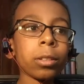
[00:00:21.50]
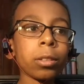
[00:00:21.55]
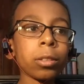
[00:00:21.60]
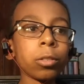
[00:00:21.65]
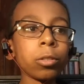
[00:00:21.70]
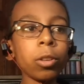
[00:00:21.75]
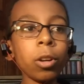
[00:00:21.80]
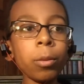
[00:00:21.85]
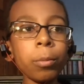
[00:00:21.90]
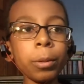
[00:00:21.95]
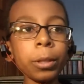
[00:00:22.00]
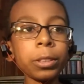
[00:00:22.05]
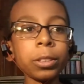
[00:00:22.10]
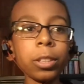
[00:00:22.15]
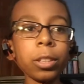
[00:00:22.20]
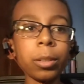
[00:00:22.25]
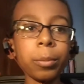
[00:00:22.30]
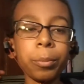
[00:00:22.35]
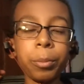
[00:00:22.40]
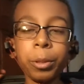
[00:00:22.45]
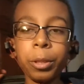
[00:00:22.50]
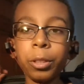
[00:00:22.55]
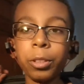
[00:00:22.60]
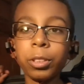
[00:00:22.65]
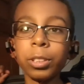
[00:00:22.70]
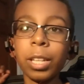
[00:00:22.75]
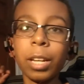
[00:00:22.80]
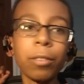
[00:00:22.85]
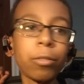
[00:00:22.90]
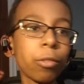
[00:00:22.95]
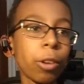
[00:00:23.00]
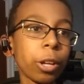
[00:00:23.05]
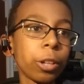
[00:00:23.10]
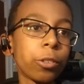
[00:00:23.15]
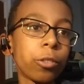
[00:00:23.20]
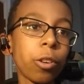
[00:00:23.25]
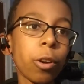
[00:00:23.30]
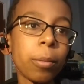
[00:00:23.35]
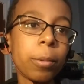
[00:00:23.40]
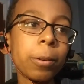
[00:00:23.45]
Chromebooks are computers that run
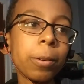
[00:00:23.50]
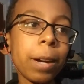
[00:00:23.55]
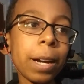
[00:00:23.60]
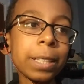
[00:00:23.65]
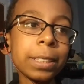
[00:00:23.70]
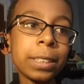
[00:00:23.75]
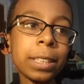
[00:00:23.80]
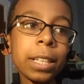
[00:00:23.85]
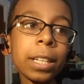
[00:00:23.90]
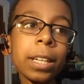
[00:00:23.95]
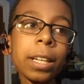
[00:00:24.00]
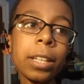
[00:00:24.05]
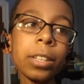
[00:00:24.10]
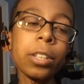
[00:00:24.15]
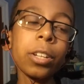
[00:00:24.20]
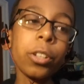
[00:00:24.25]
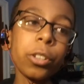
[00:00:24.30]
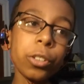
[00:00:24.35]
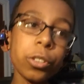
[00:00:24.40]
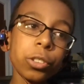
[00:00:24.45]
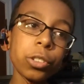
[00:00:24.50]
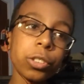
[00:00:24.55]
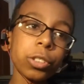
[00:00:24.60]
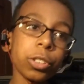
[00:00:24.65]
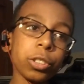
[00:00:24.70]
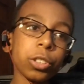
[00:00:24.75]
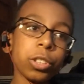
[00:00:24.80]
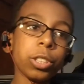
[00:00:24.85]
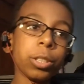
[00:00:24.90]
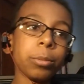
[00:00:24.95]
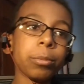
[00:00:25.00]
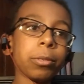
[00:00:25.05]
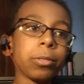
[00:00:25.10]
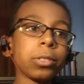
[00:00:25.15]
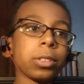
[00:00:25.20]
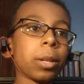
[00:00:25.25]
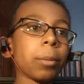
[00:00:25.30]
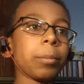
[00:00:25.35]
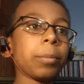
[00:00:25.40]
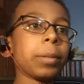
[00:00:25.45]
Chrome OS, and they're usually cheap, with
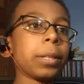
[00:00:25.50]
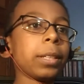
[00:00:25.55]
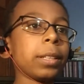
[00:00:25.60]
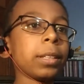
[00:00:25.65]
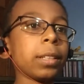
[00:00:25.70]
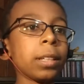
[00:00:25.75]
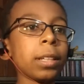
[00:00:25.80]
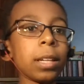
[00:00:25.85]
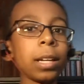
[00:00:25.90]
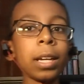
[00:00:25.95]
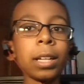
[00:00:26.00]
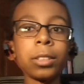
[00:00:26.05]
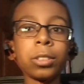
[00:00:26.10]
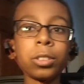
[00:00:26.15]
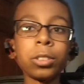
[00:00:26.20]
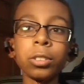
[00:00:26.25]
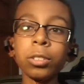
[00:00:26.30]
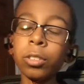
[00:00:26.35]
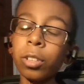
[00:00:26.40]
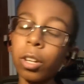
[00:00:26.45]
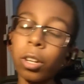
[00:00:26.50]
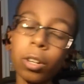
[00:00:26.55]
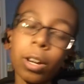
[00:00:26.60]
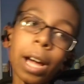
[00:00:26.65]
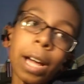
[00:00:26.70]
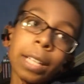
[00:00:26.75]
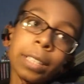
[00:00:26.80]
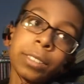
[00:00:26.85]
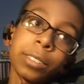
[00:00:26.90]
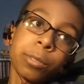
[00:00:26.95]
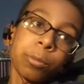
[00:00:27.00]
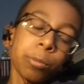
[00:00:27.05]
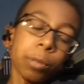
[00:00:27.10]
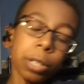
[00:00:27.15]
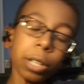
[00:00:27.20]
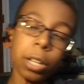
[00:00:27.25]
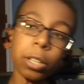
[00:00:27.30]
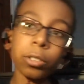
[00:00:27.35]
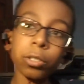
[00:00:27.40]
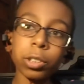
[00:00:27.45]
some being as low as
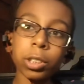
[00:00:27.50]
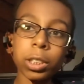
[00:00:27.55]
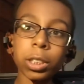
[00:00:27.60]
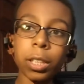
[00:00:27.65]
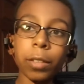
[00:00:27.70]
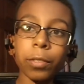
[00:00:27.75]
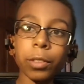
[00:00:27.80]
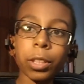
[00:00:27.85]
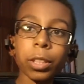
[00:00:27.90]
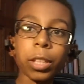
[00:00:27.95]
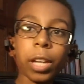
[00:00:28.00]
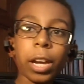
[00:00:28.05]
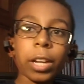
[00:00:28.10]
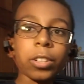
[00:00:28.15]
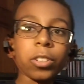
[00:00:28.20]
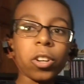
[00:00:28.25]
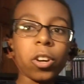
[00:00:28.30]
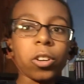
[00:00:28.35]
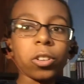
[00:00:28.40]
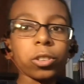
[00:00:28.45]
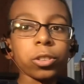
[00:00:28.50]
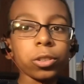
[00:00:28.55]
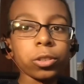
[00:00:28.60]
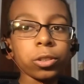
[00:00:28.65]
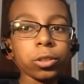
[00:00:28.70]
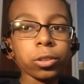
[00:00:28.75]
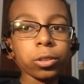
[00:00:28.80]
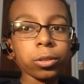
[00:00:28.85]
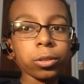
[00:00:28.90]
$179.